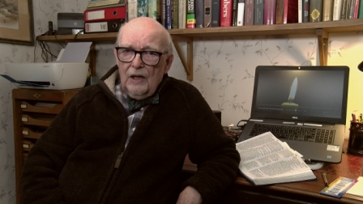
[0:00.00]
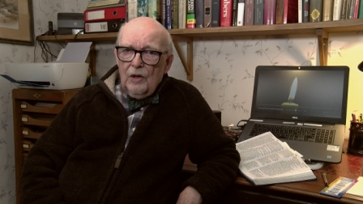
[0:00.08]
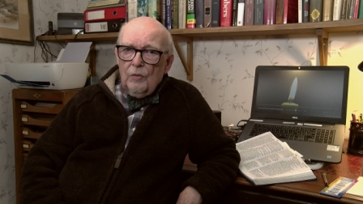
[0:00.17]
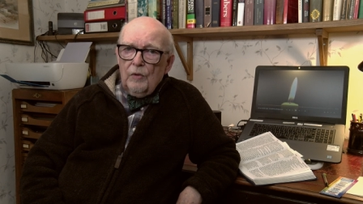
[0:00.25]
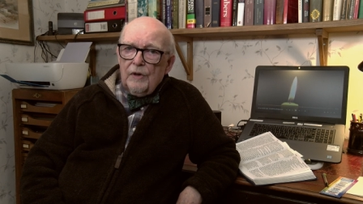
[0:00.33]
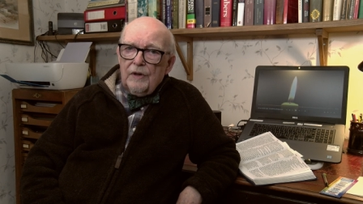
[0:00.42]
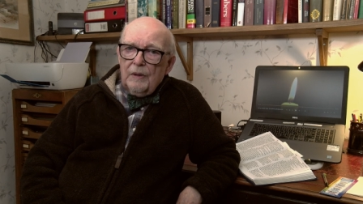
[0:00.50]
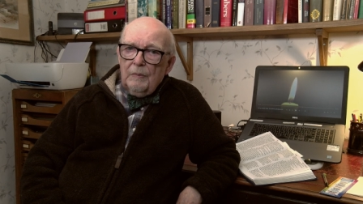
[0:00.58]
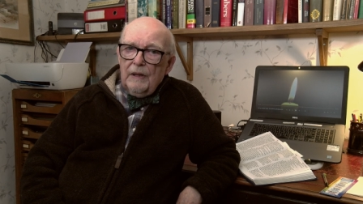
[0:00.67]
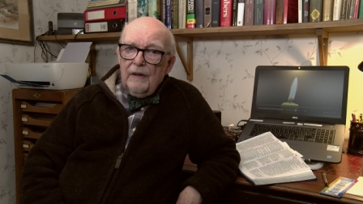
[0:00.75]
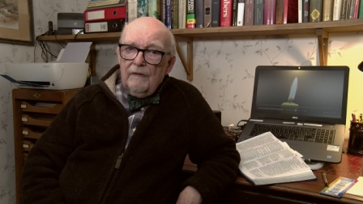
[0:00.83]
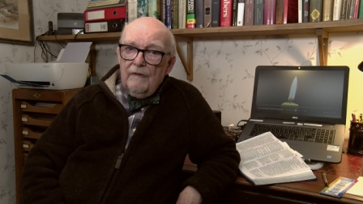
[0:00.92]
who was to
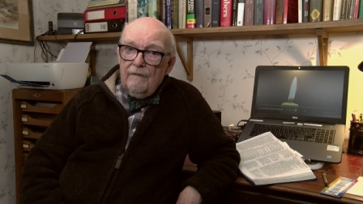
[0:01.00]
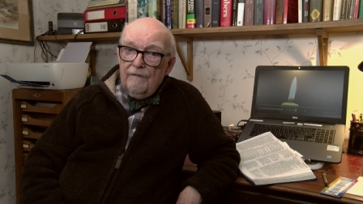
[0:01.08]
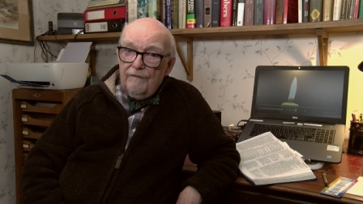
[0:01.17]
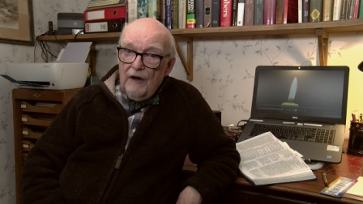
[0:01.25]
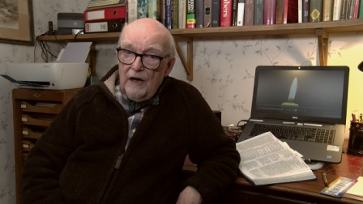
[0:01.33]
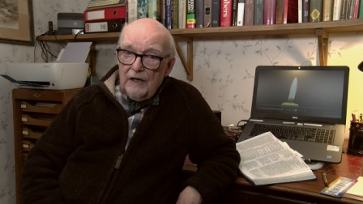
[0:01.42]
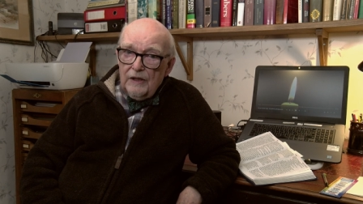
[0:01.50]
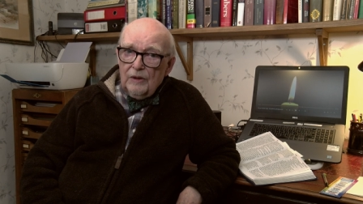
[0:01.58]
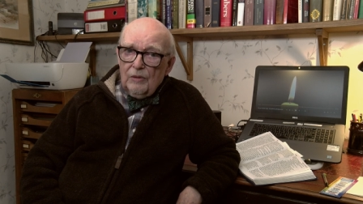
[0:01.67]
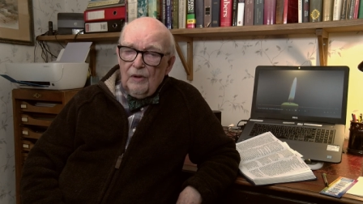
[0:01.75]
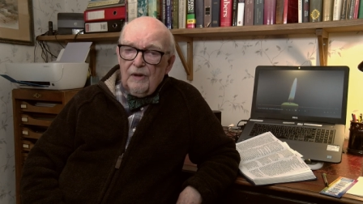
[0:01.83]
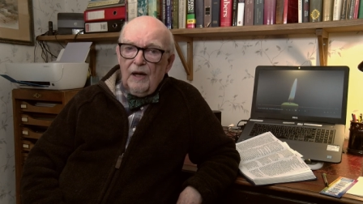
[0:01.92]
be the
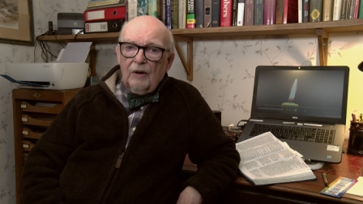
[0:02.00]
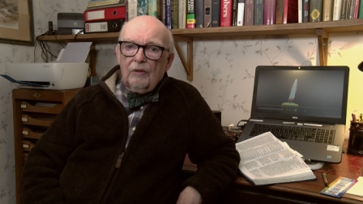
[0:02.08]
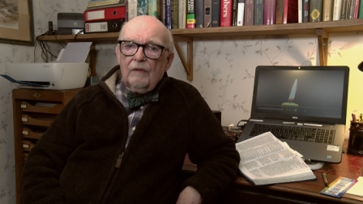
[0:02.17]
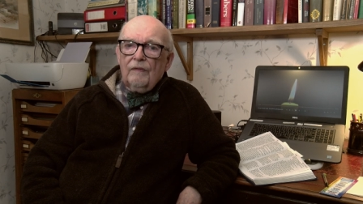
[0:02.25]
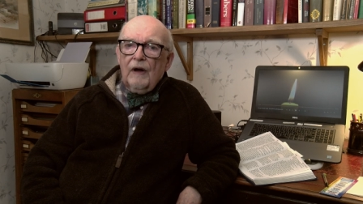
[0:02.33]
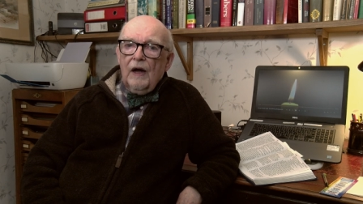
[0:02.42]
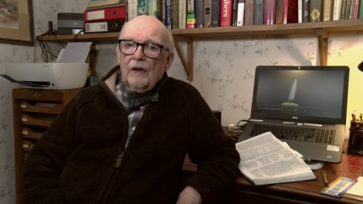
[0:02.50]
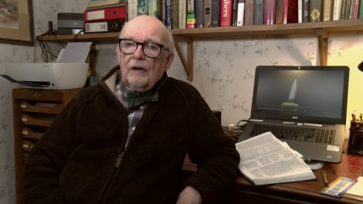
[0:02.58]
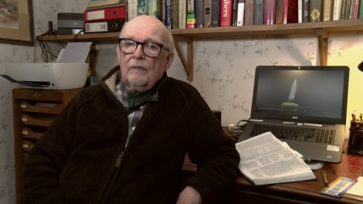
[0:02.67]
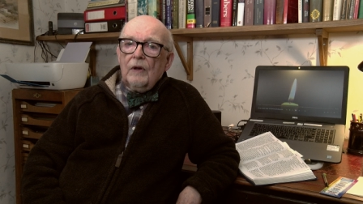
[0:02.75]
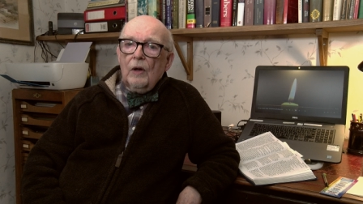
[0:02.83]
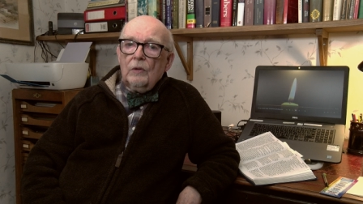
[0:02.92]
final sacrifice
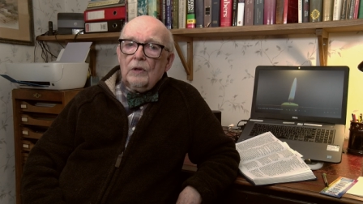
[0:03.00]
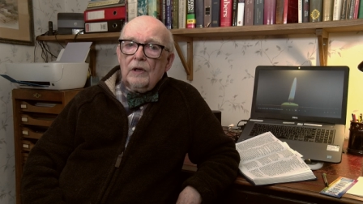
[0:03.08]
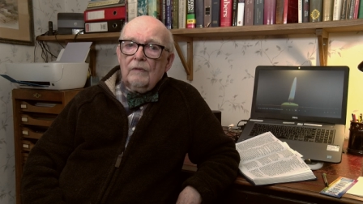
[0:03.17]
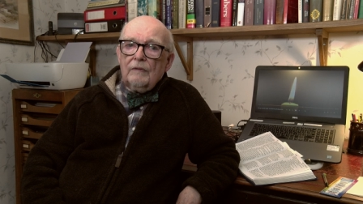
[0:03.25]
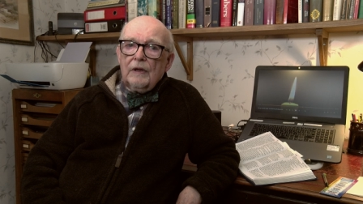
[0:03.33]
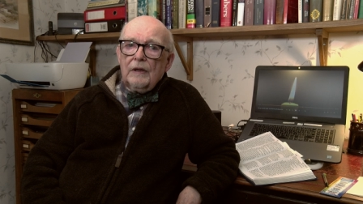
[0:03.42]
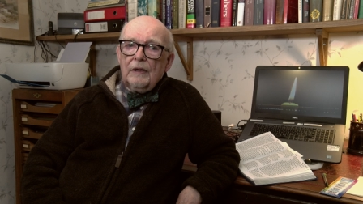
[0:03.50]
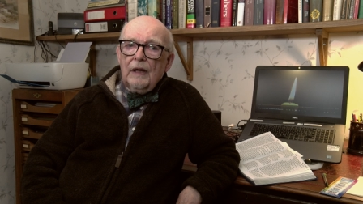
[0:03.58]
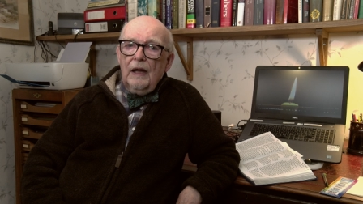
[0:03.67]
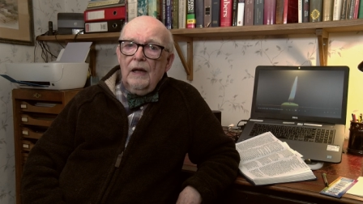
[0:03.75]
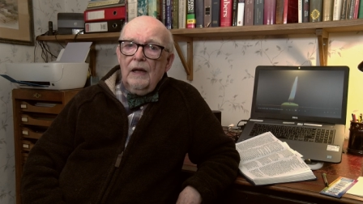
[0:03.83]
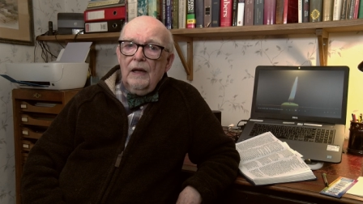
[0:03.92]
of the old covenant
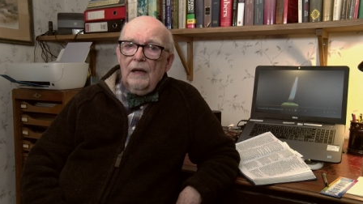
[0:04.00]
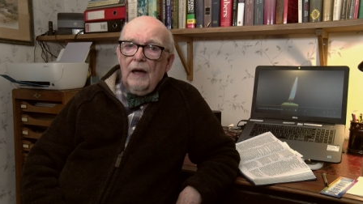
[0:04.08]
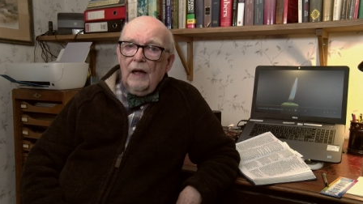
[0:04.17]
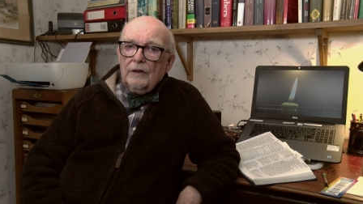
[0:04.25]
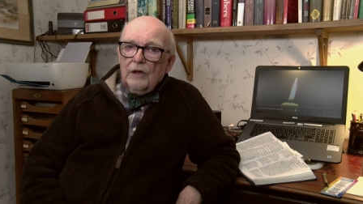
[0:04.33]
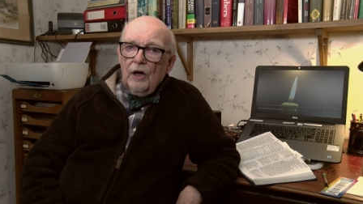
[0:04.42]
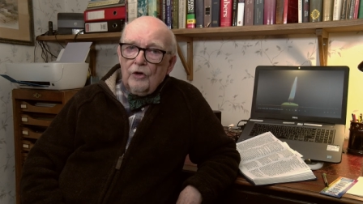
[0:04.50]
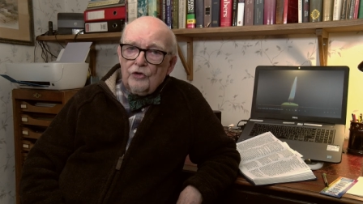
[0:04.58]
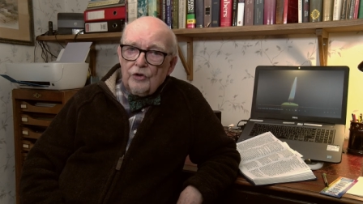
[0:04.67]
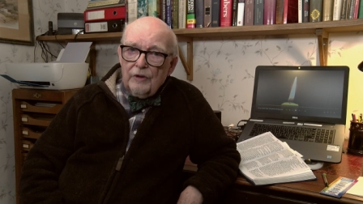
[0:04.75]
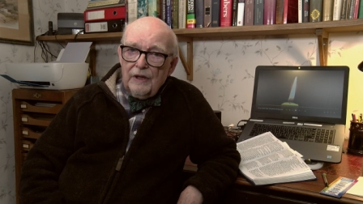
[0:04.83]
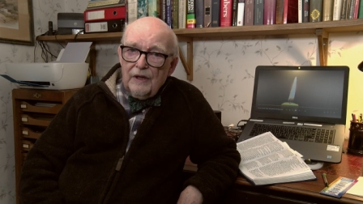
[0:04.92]
and
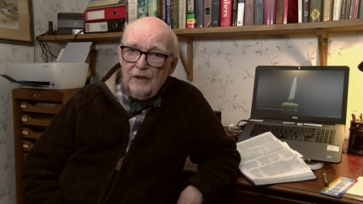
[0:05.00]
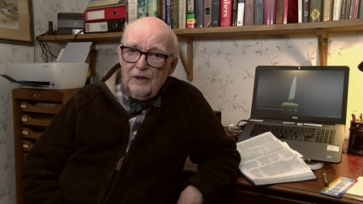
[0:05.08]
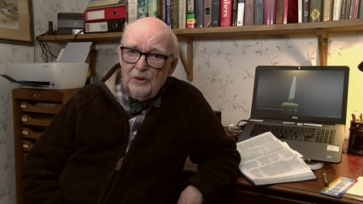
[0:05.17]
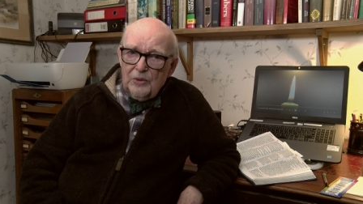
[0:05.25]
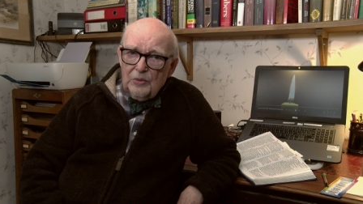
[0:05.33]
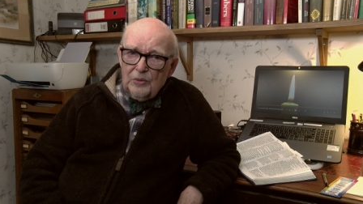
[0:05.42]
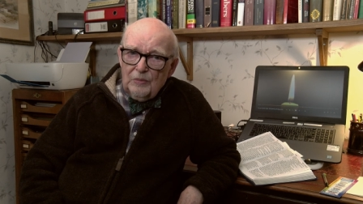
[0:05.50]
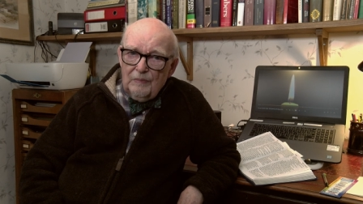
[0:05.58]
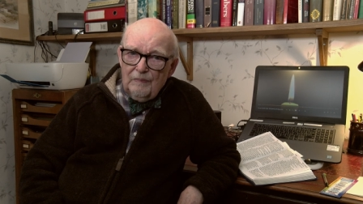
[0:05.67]
usher in the new.